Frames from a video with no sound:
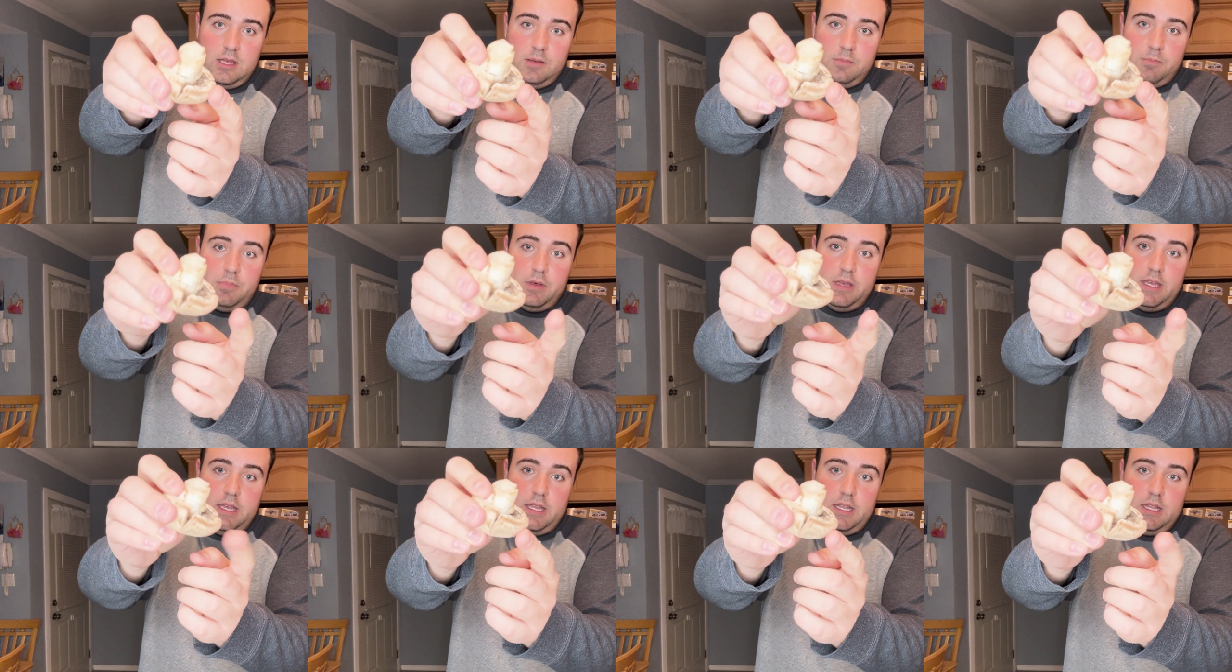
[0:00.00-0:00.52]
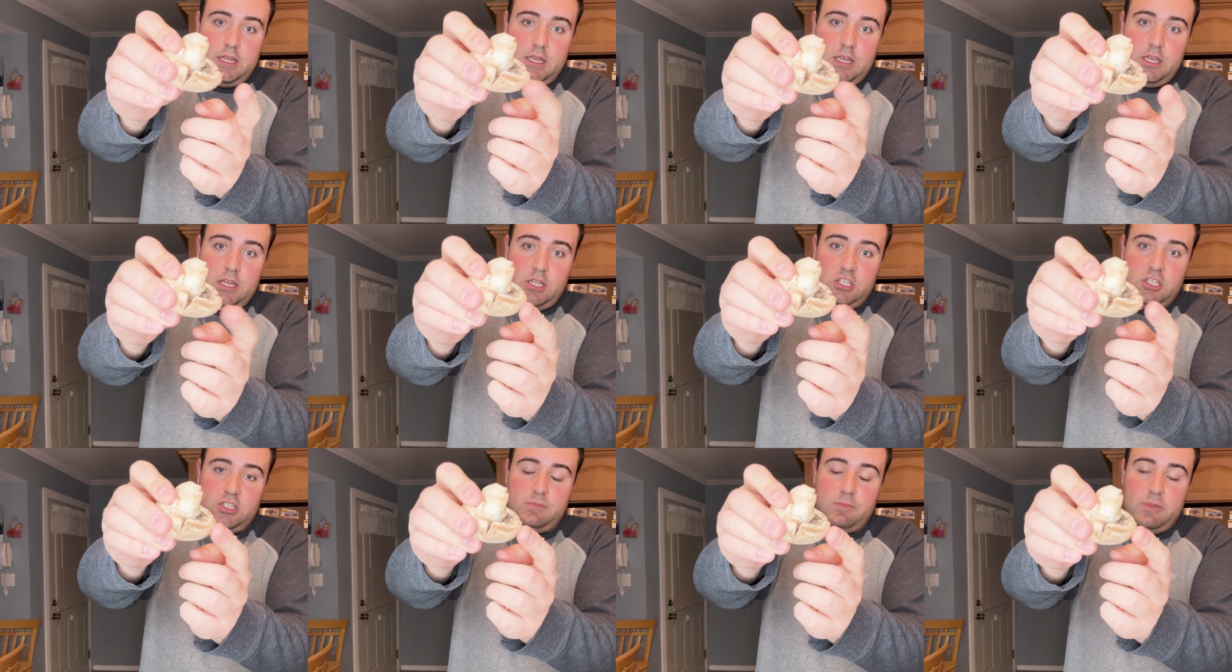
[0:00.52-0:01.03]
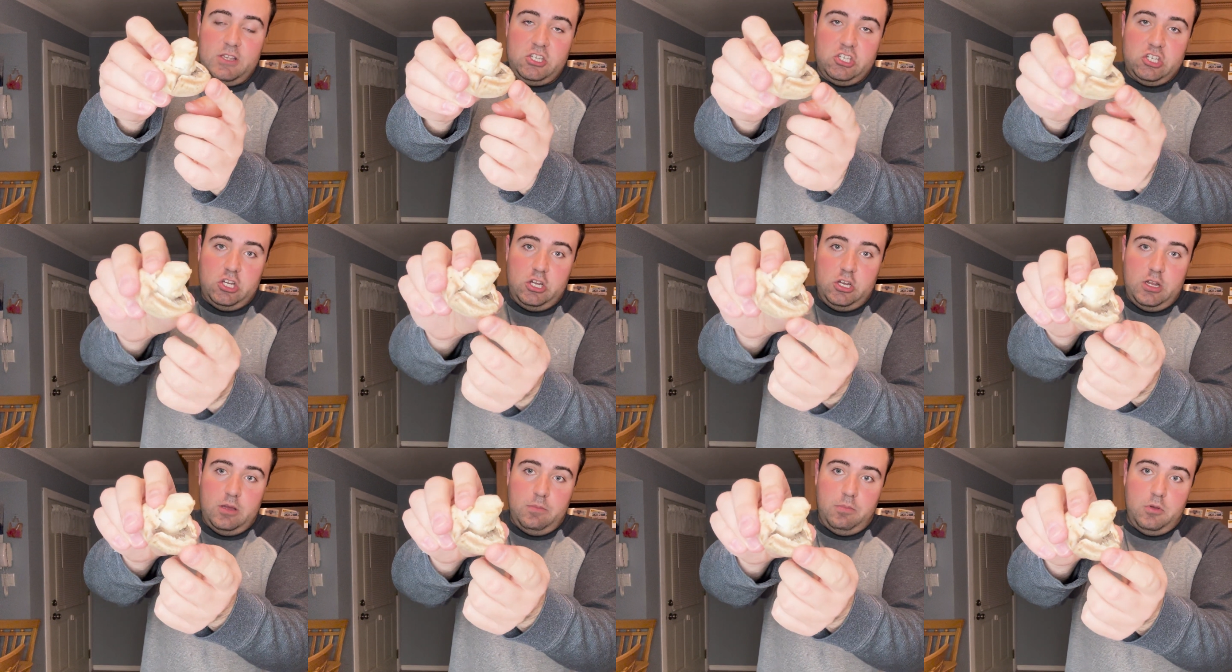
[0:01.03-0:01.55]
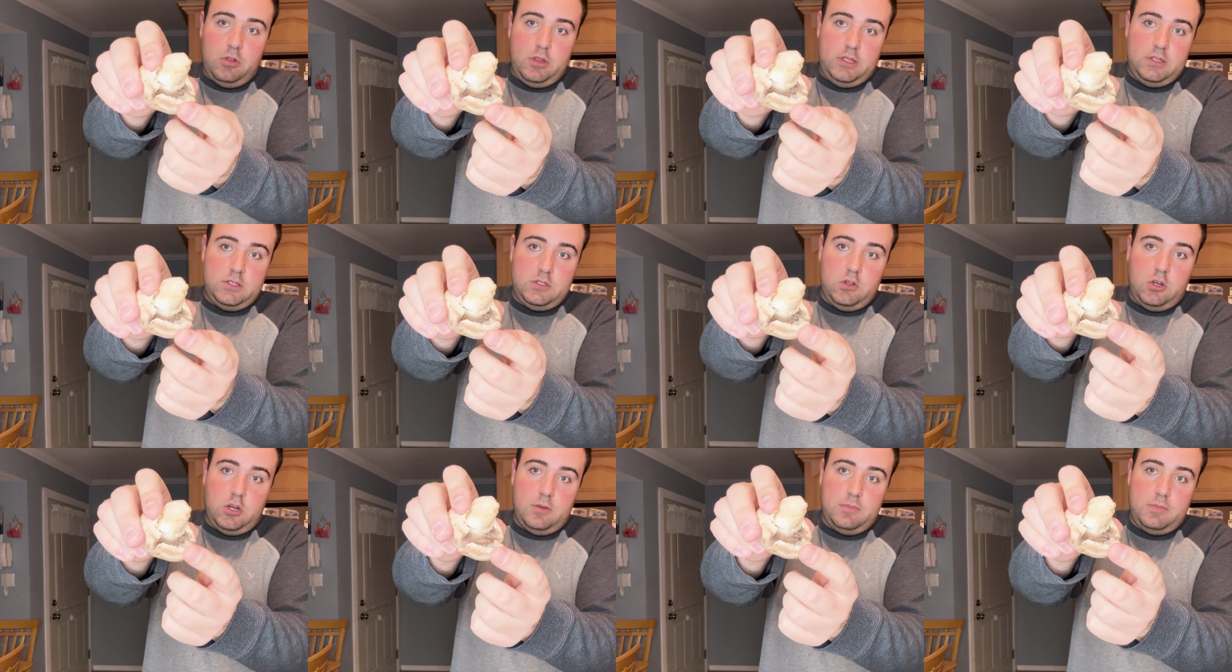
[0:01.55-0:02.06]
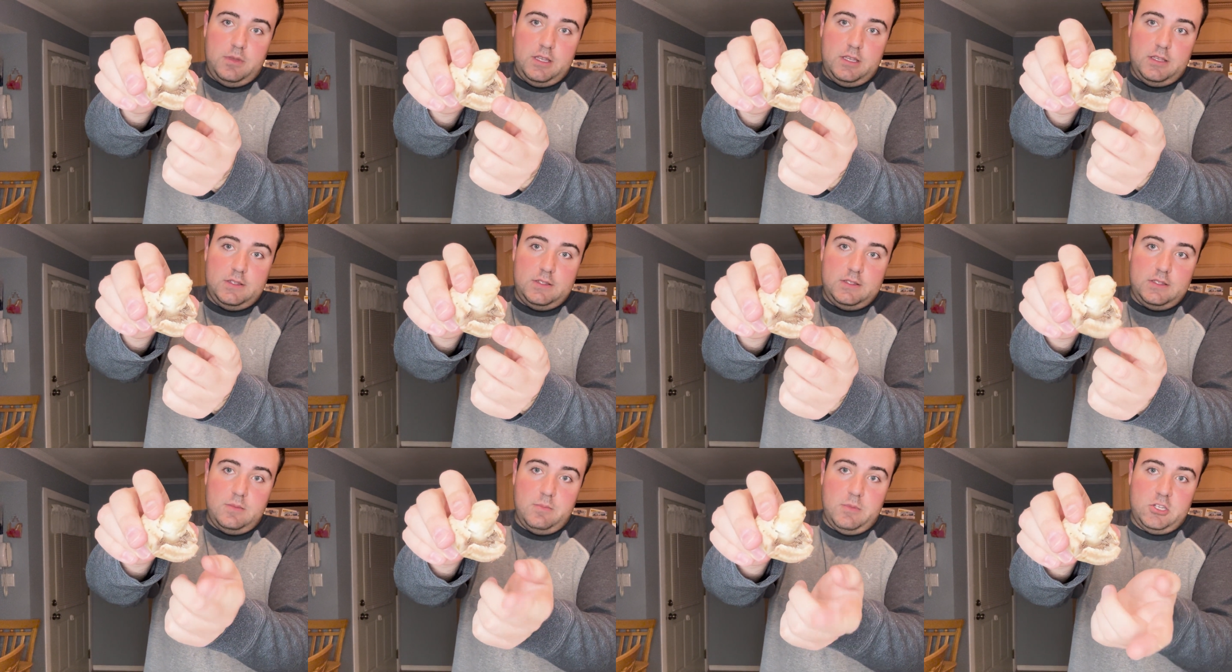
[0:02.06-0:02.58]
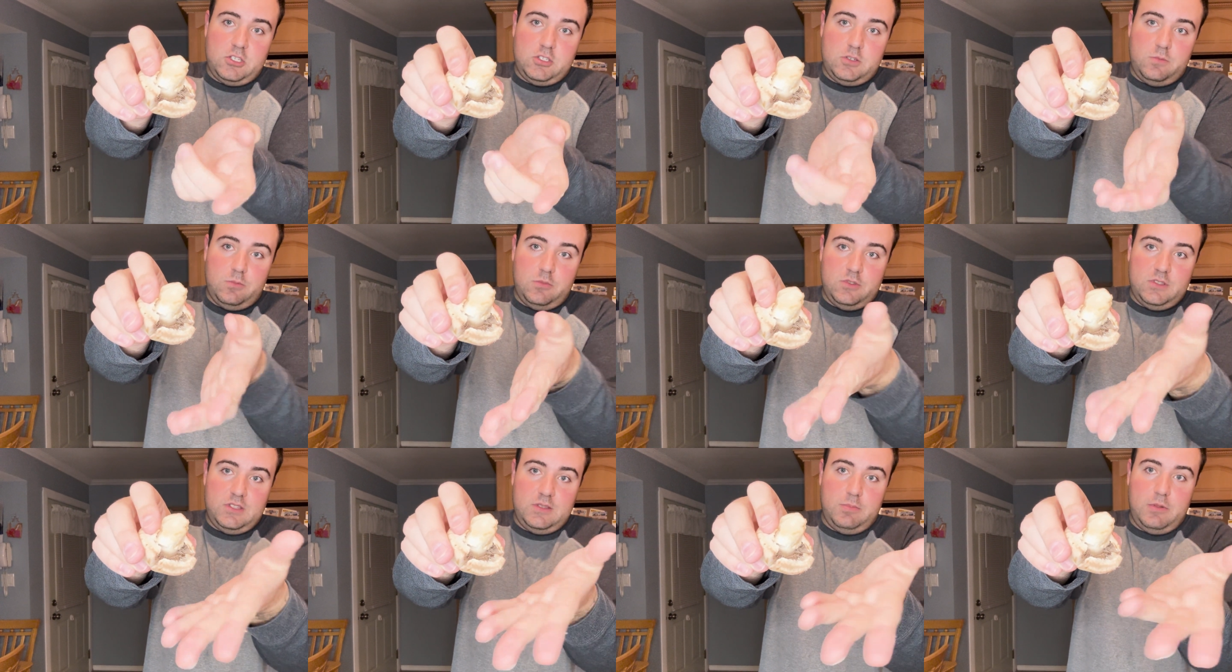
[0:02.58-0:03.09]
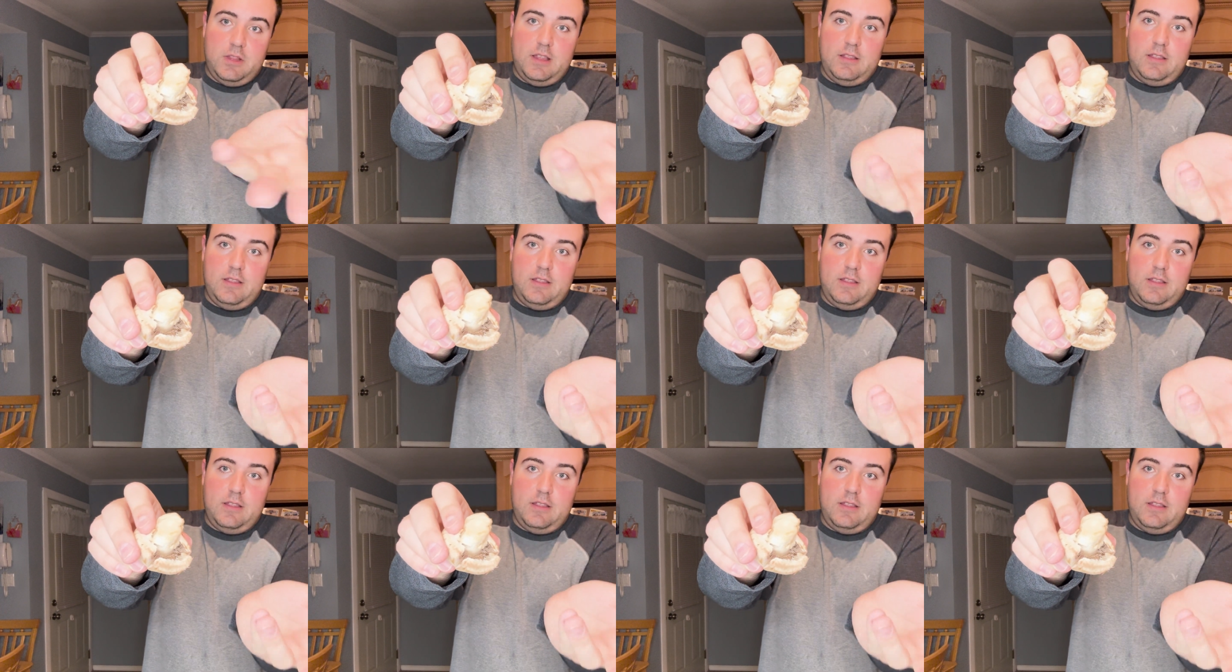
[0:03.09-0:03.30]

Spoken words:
but just make sure you're not pulling too hard, because the mushroom will split